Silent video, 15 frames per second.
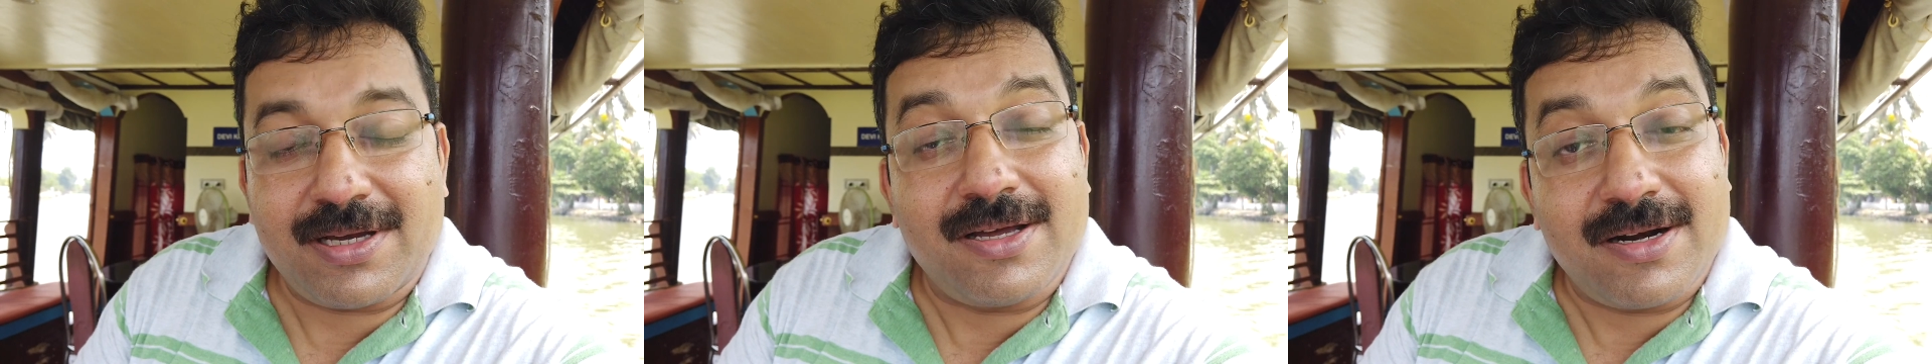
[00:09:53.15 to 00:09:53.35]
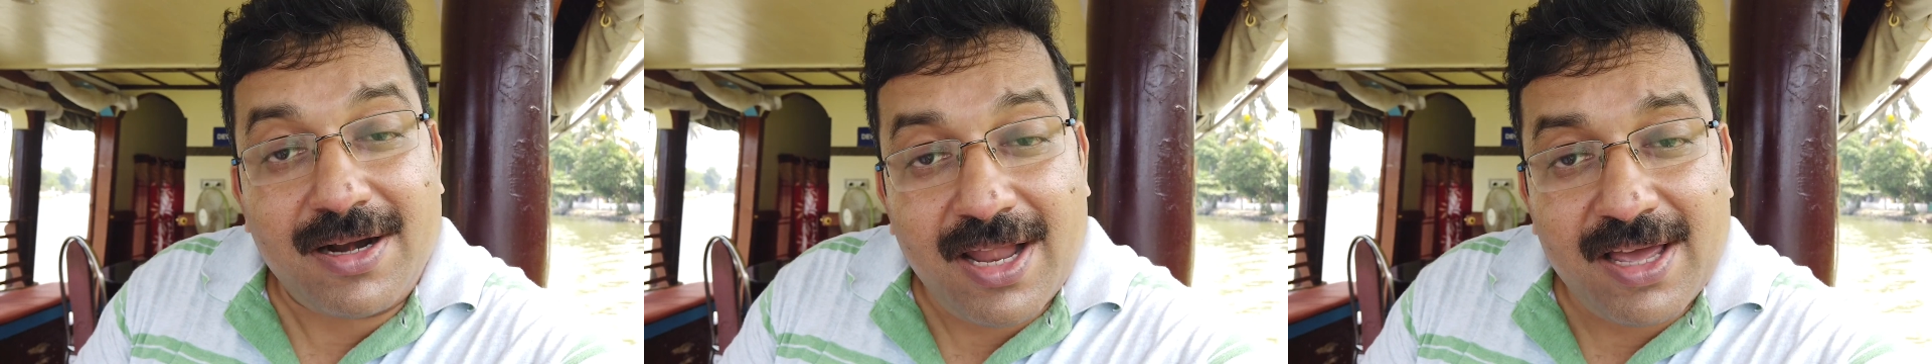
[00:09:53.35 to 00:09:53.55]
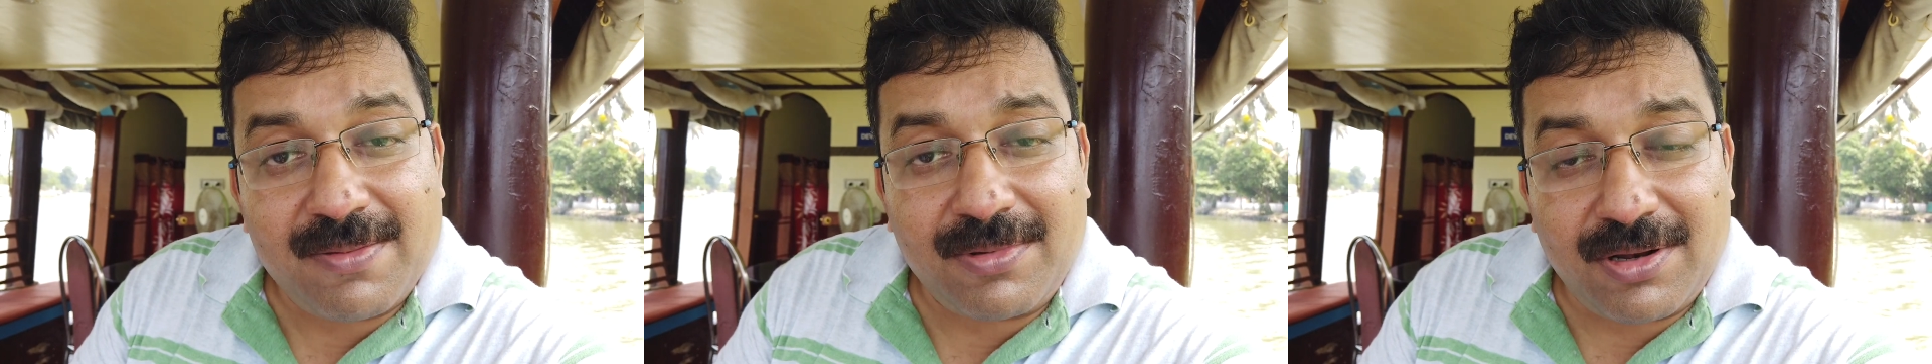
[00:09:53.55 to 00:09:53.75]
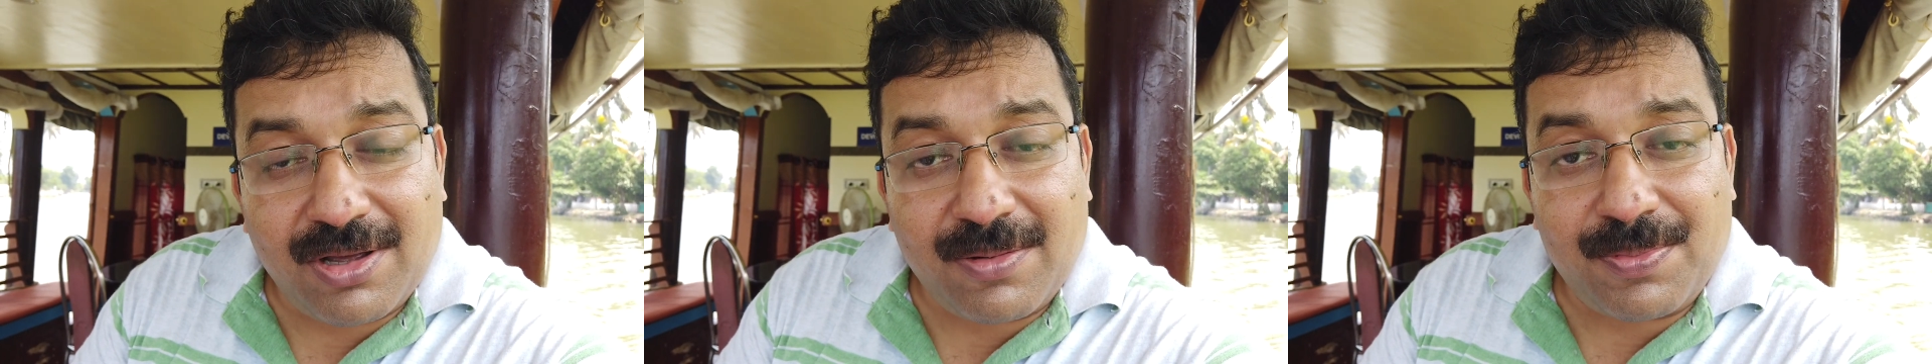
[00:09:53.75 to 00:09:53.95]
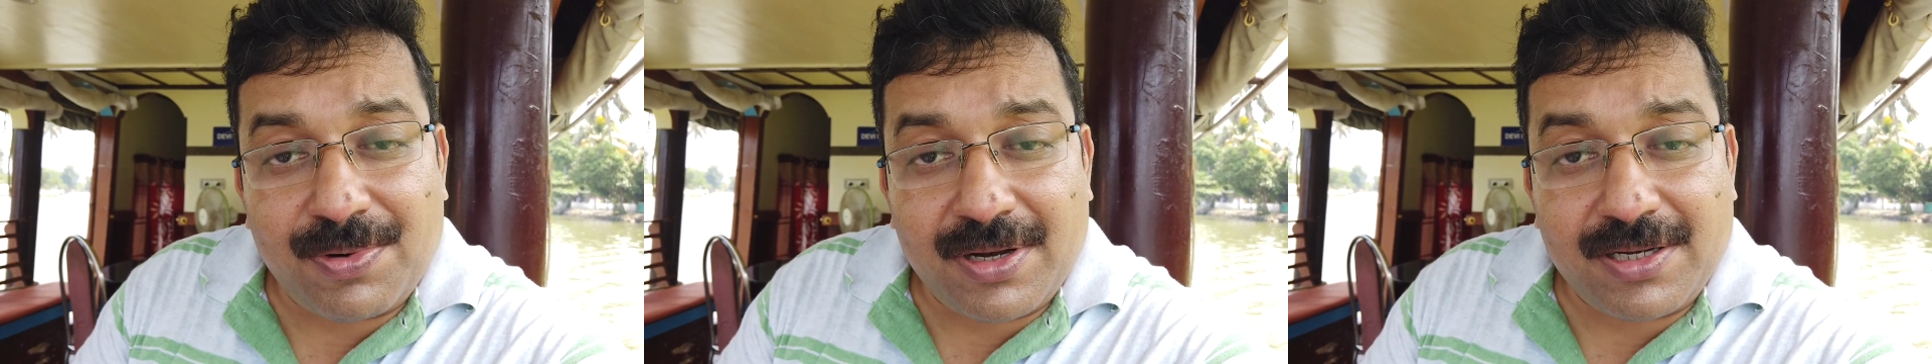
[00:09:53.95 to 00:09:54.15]
a reliable
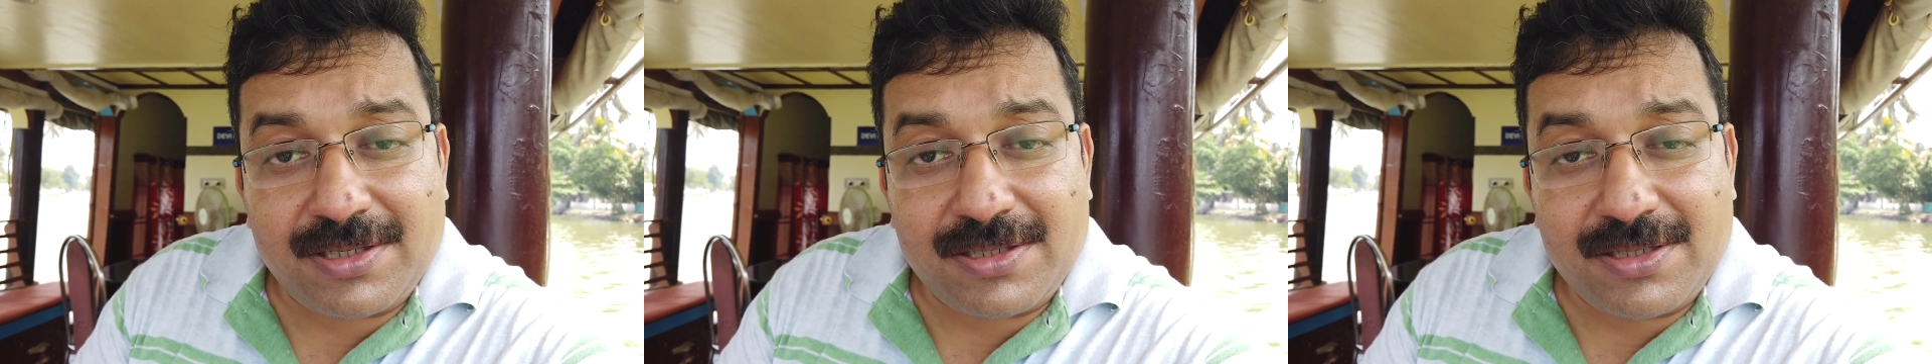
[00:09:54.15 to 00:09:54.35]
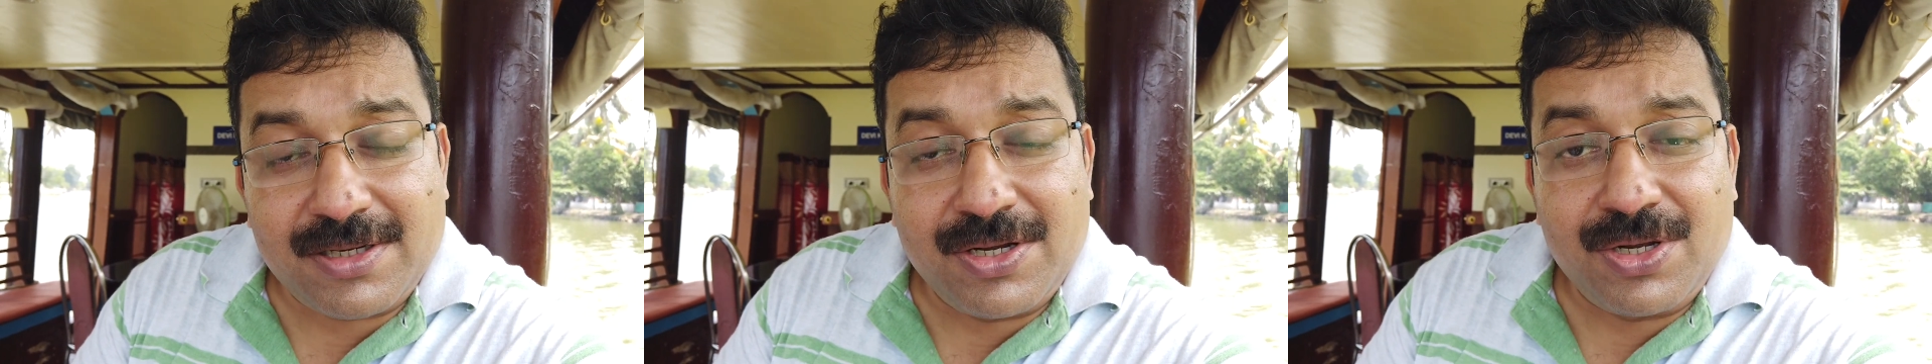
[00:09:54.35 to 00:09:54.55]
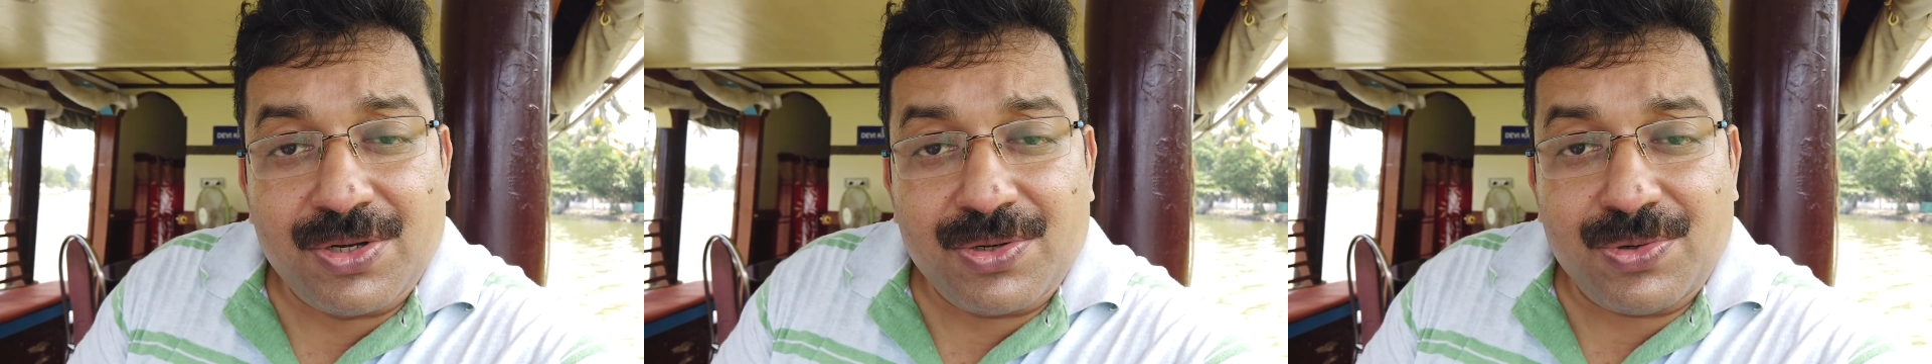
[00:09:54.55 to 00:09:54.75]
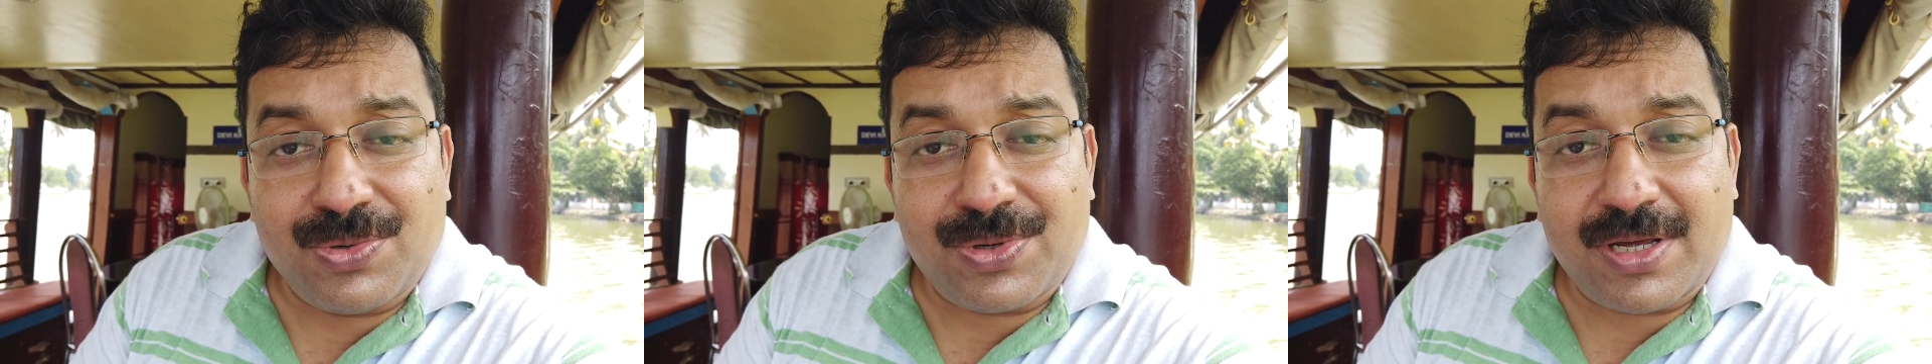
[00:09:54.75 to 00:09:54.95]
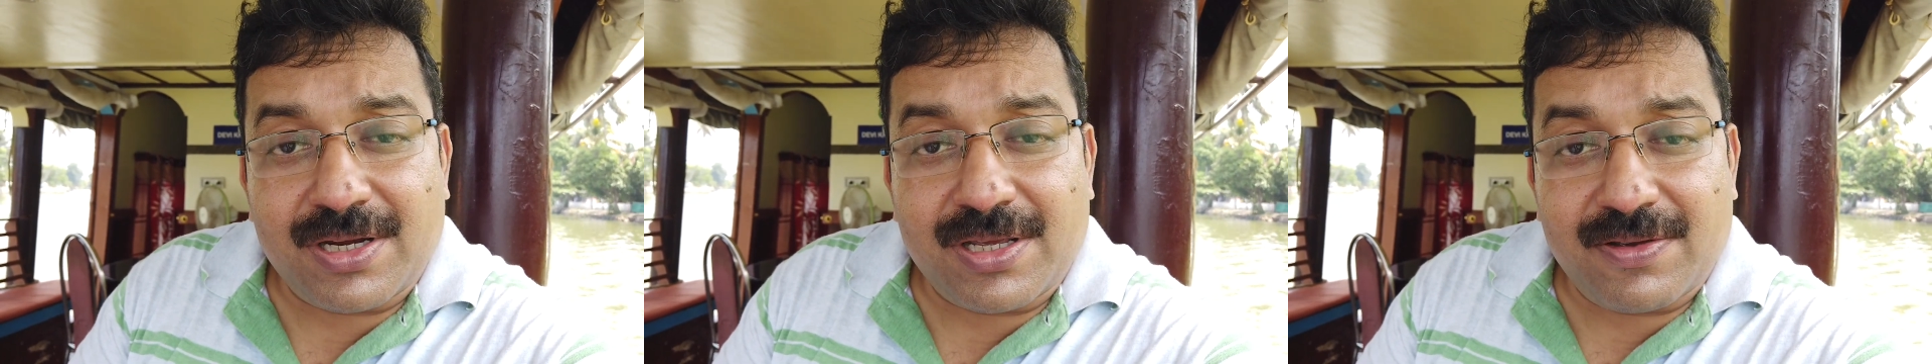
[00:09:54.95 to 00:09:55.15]
operator
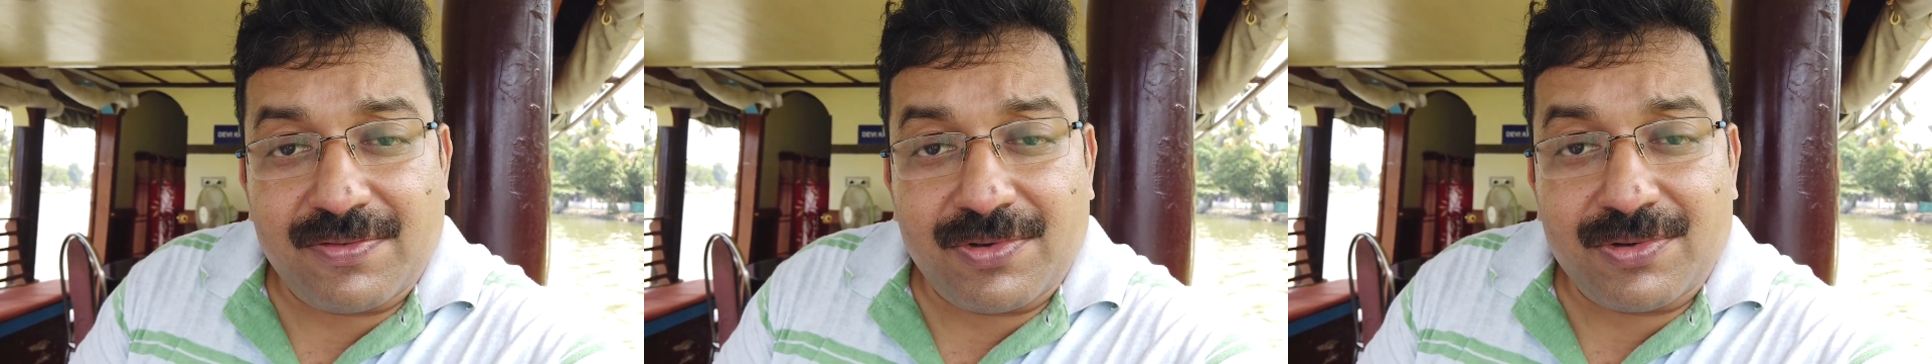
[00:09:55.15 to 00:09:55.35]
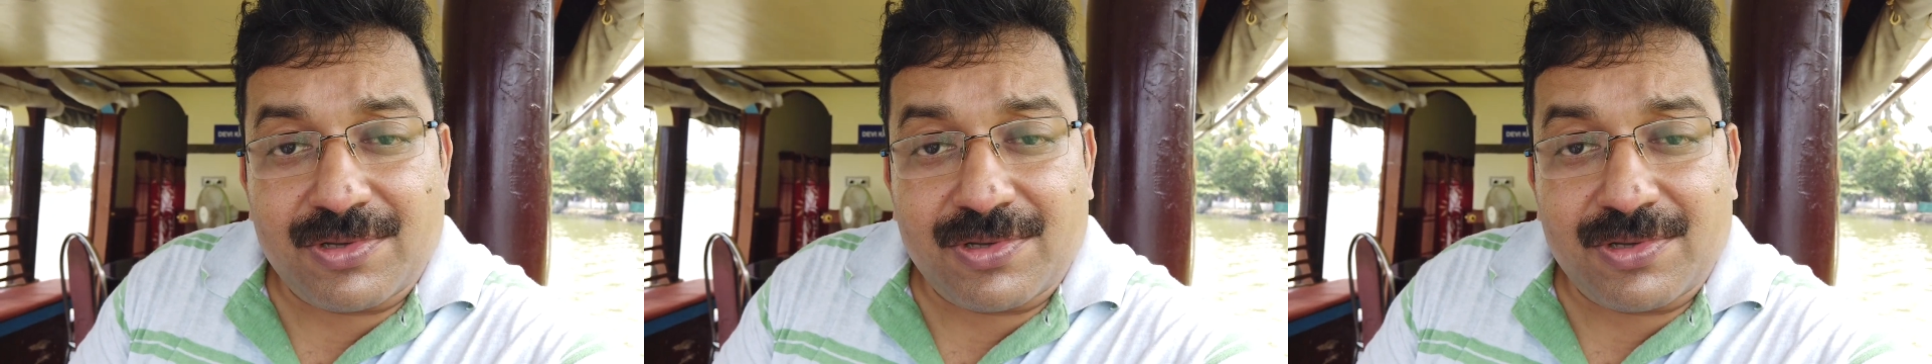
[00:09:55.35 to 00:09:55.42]
who can give